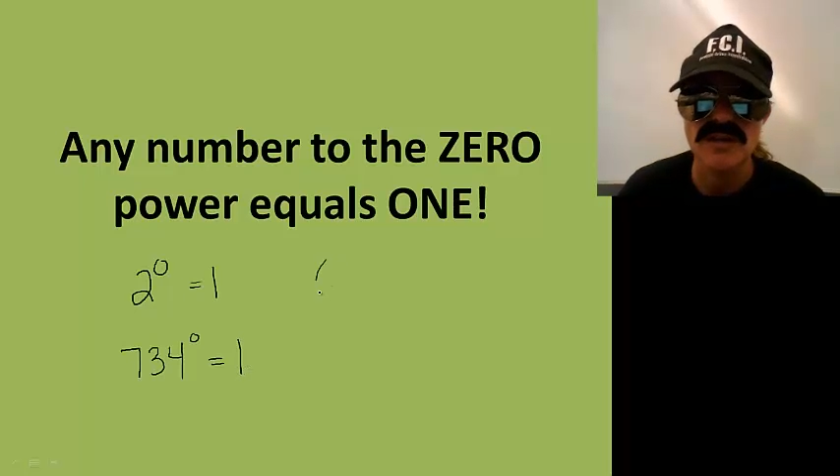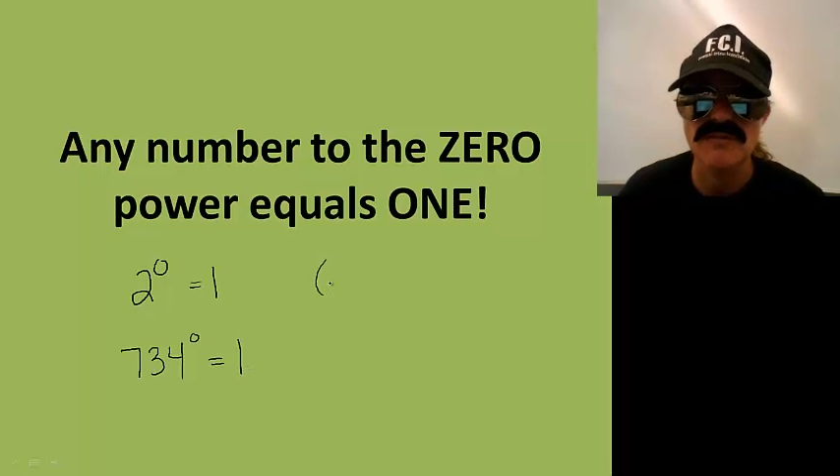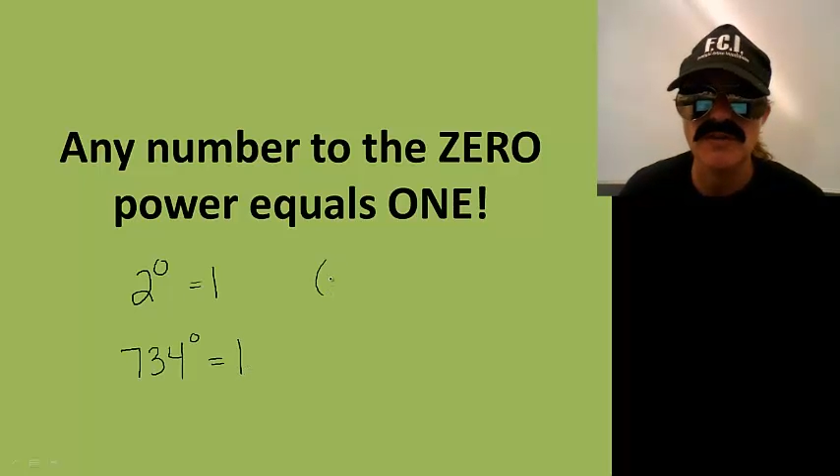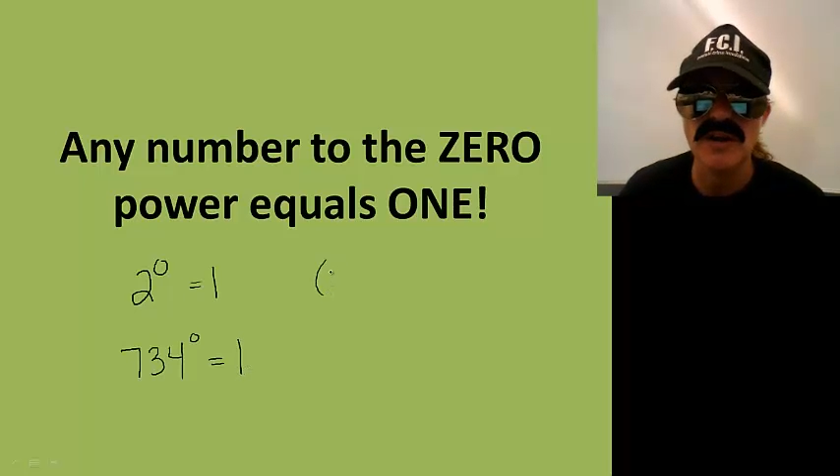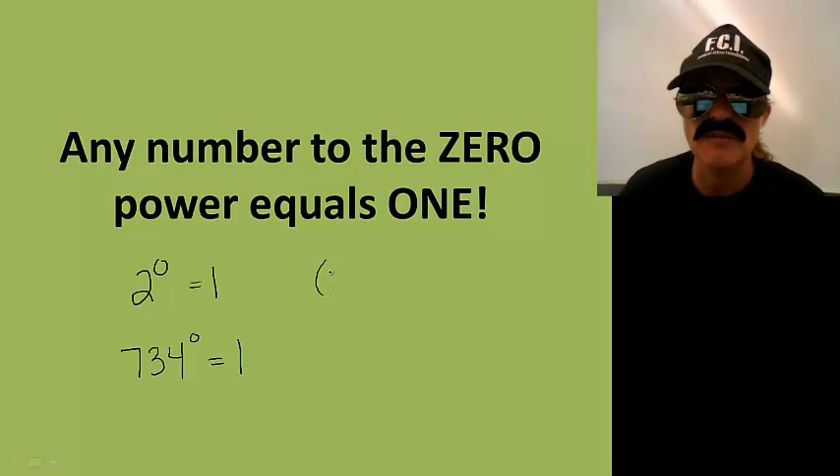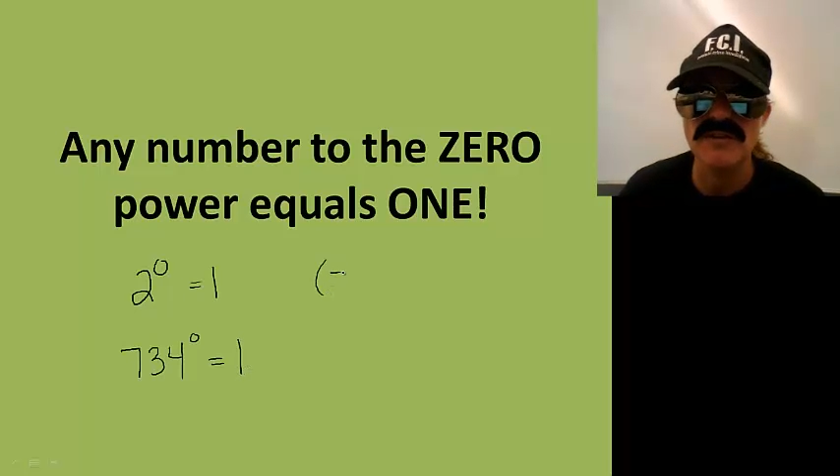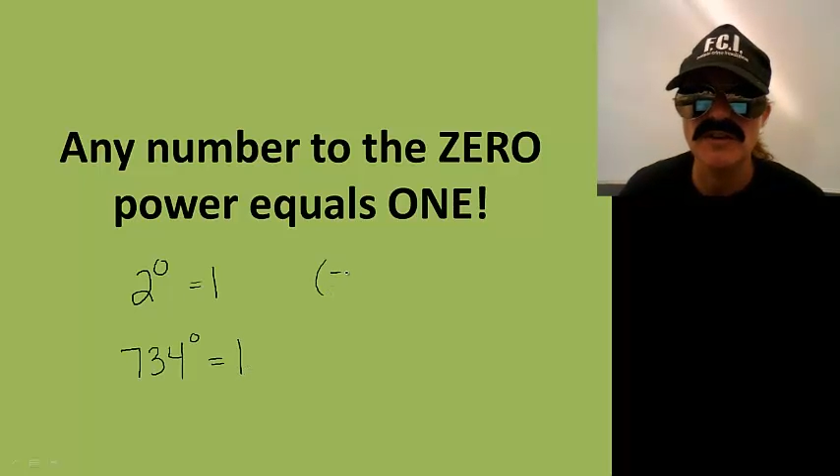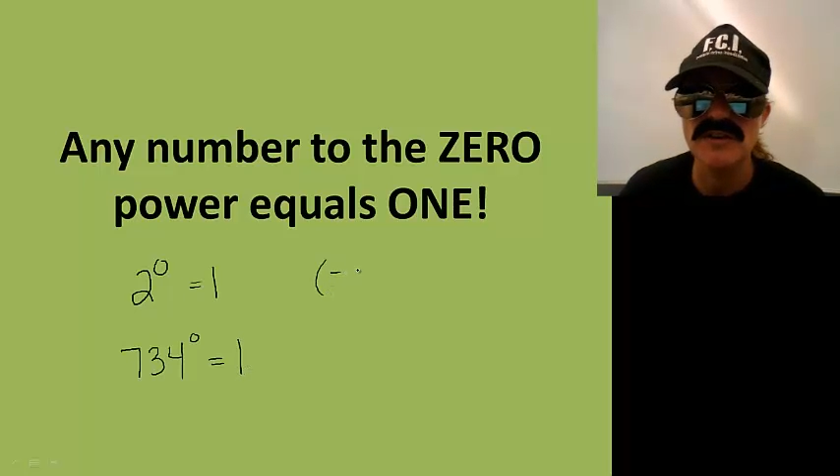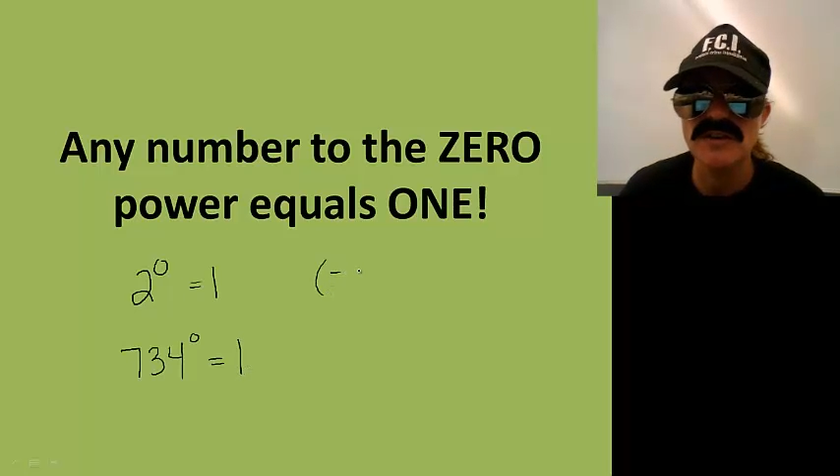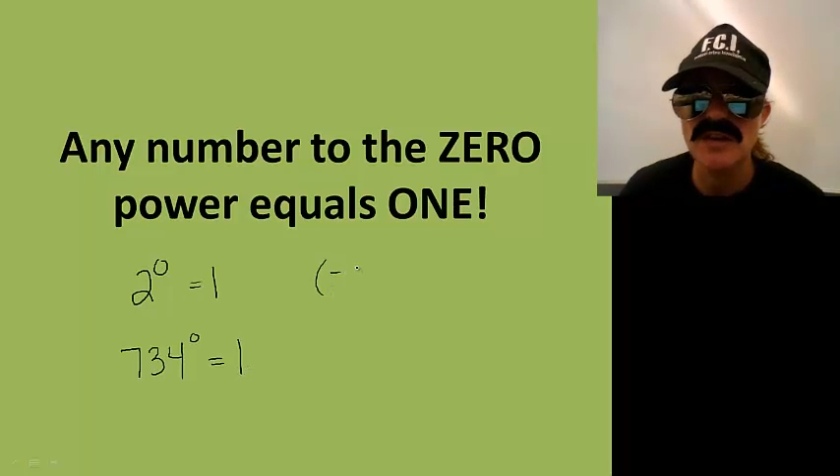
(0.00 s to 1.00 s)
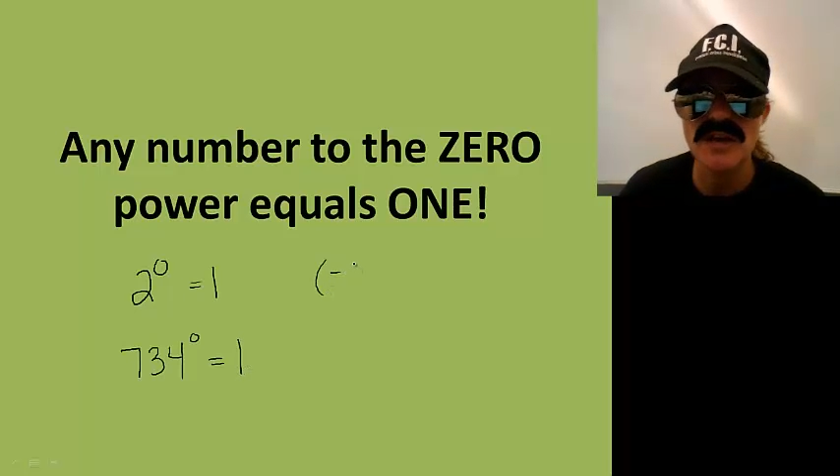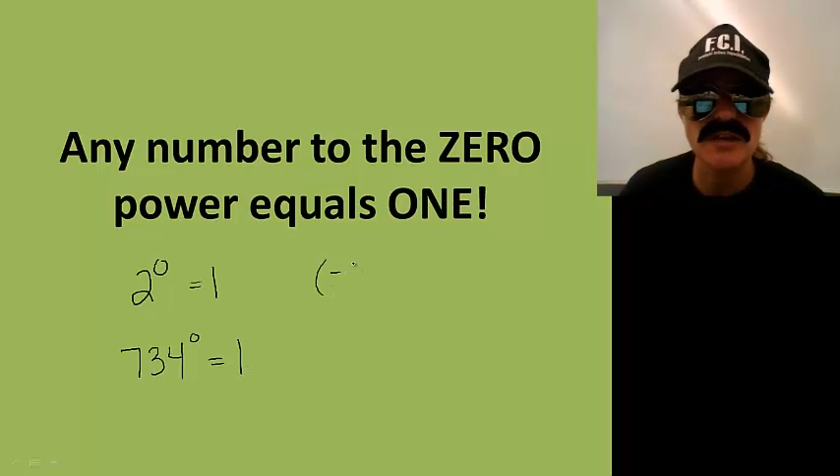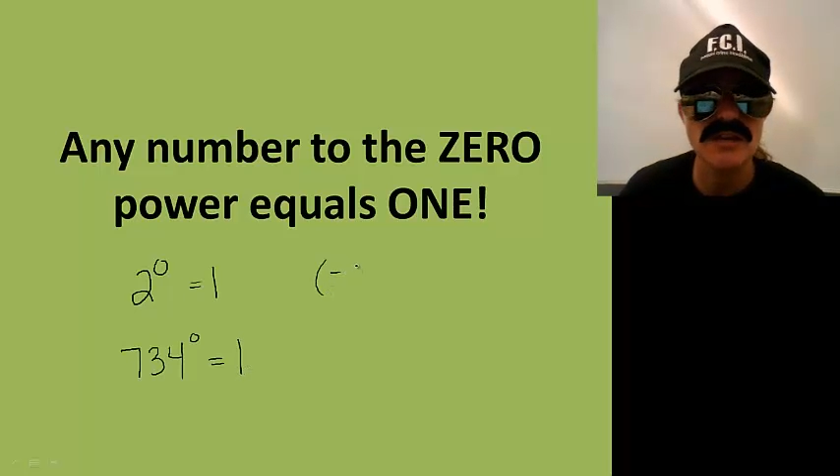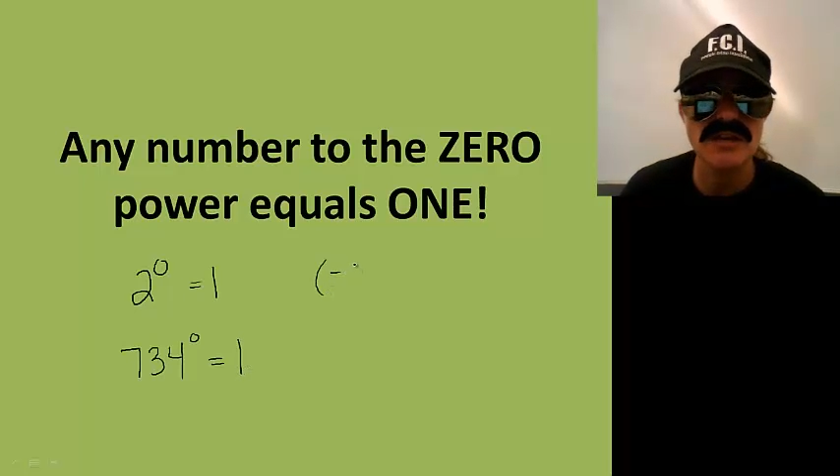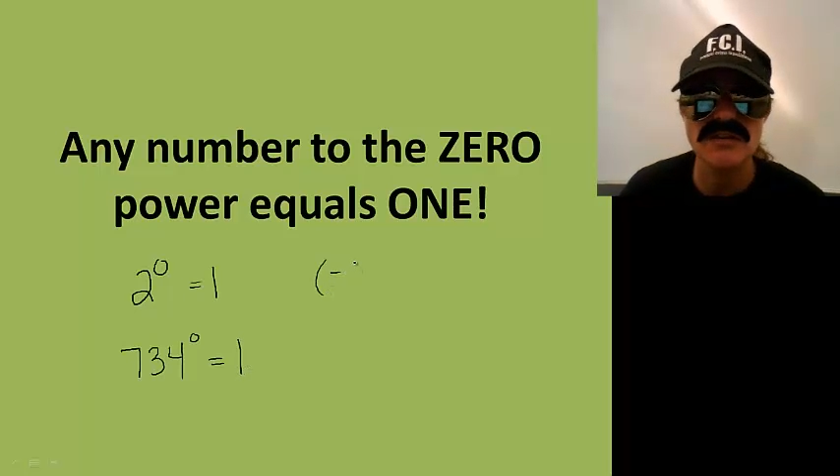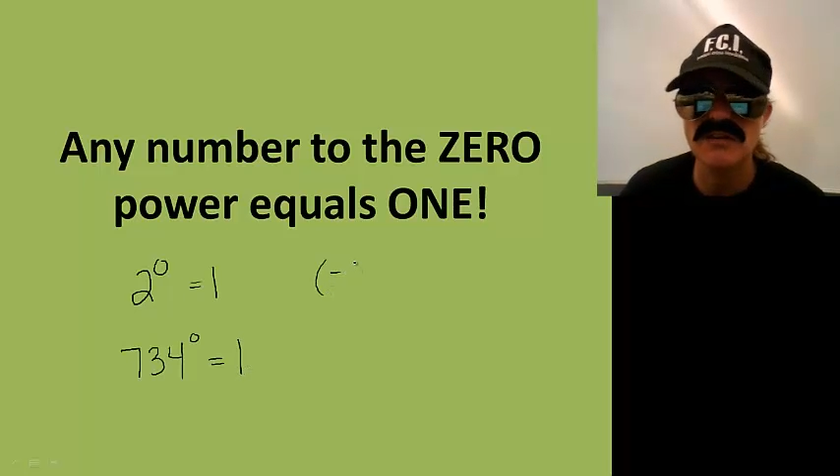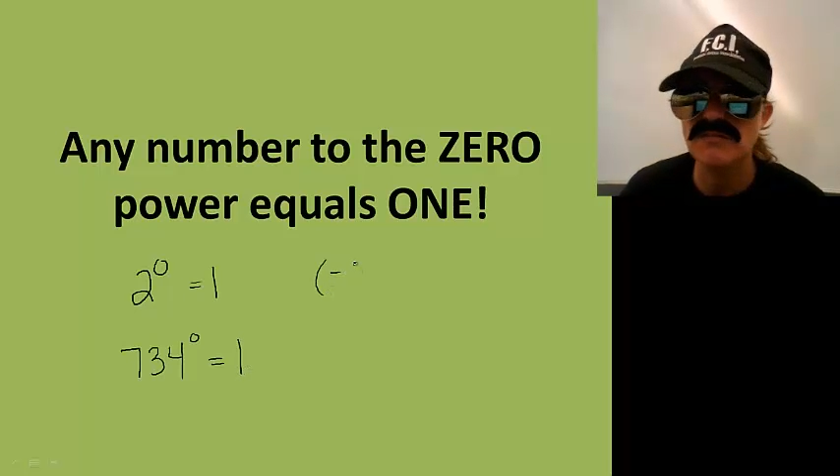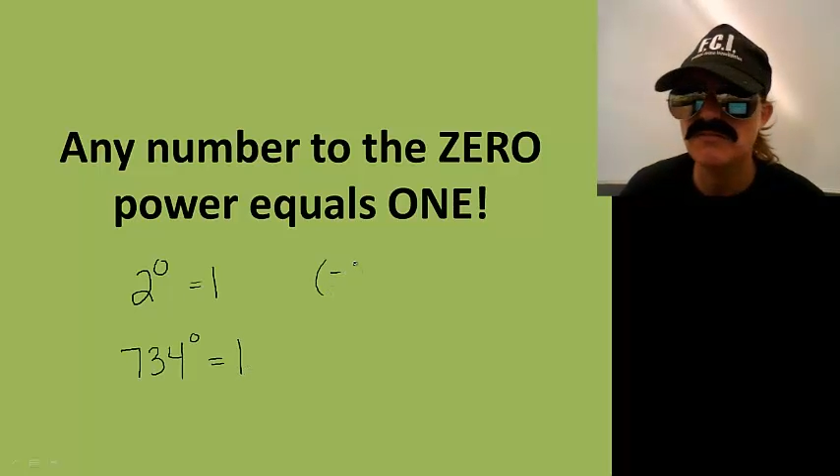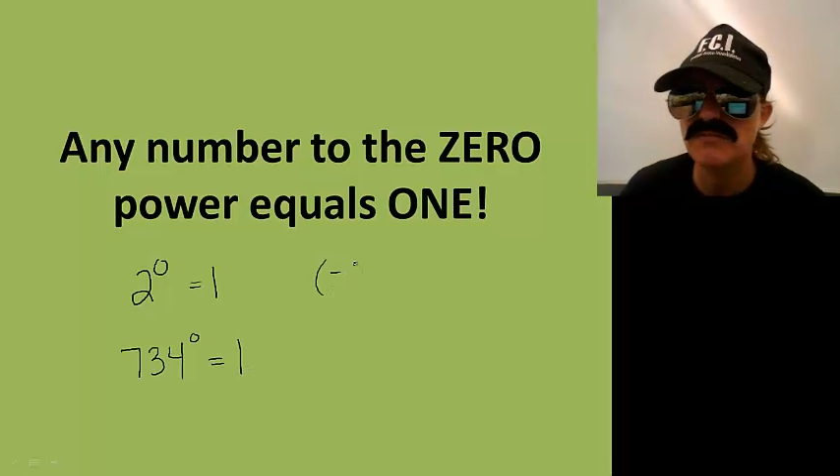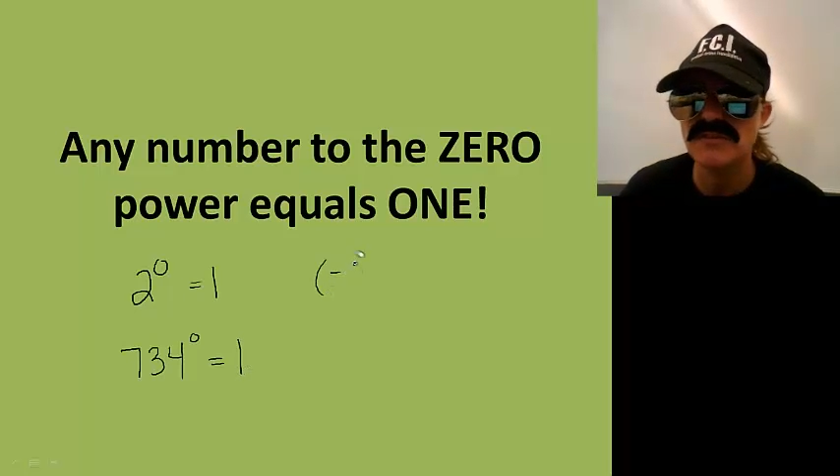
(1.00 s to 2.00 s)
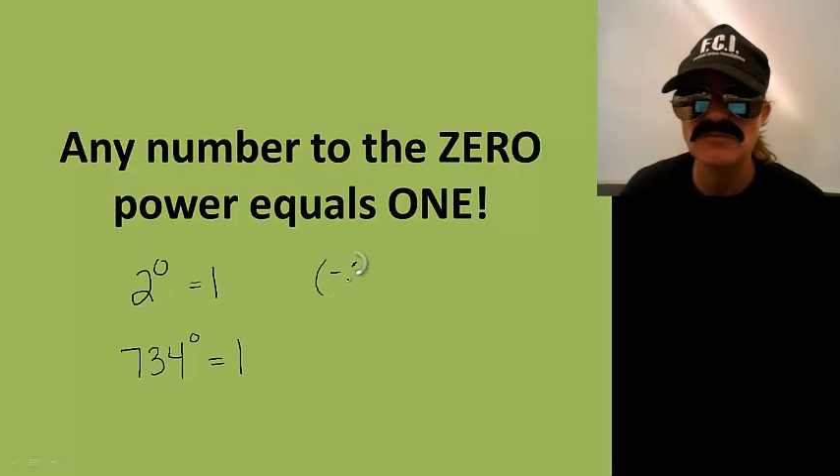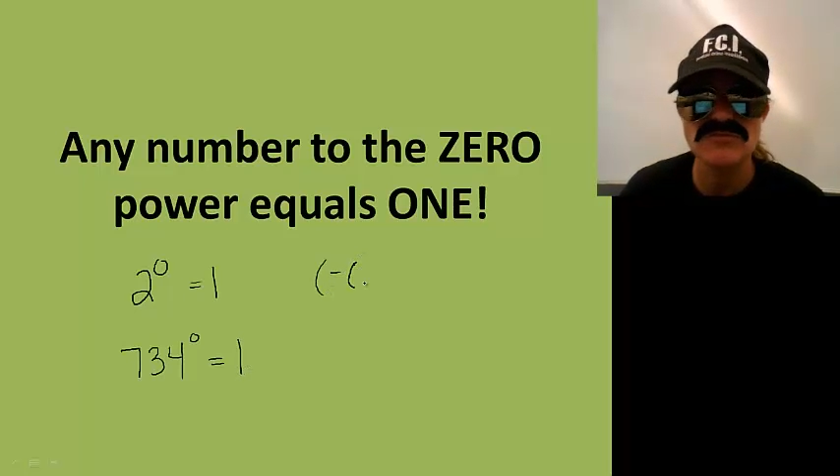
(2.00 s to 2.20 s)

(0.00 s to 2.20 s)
If I have a negative